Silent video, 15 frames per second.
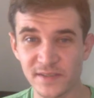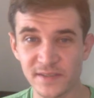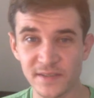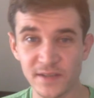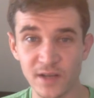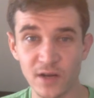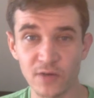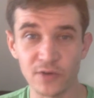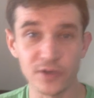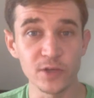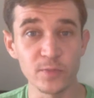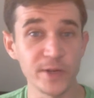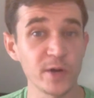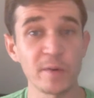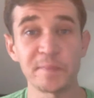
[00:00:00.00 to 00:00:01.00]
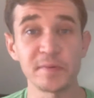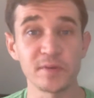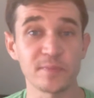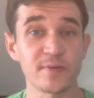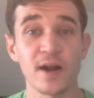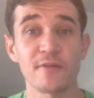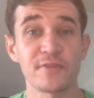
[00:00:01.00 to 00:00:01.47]
It's like, oh, good, we don't want
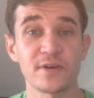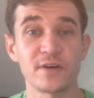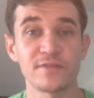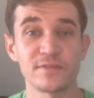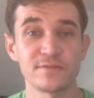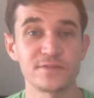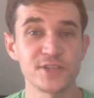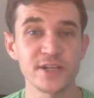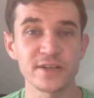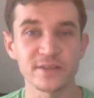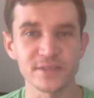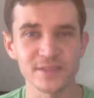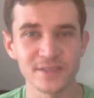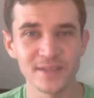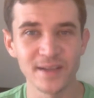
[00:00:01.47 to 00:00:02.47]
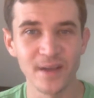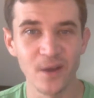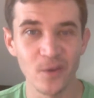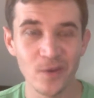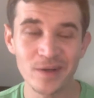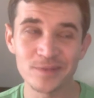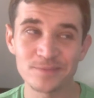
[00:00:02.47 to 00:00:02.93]
people to profit off of jails.
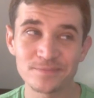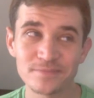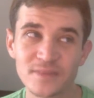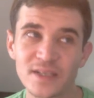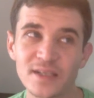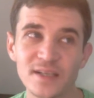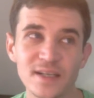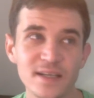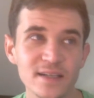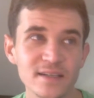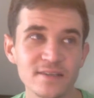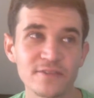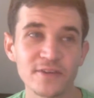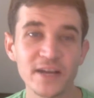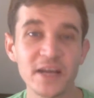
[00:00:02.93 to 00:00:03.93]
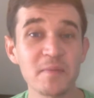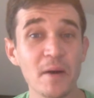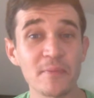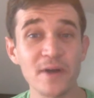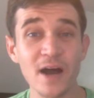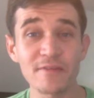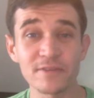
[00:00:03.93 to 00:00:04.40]
Well, forget
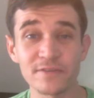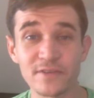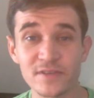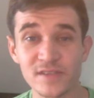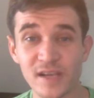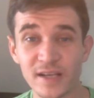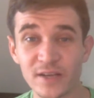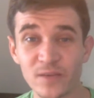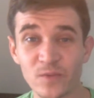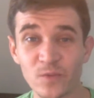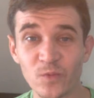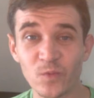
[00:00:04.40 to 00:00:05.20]
about profit for a second.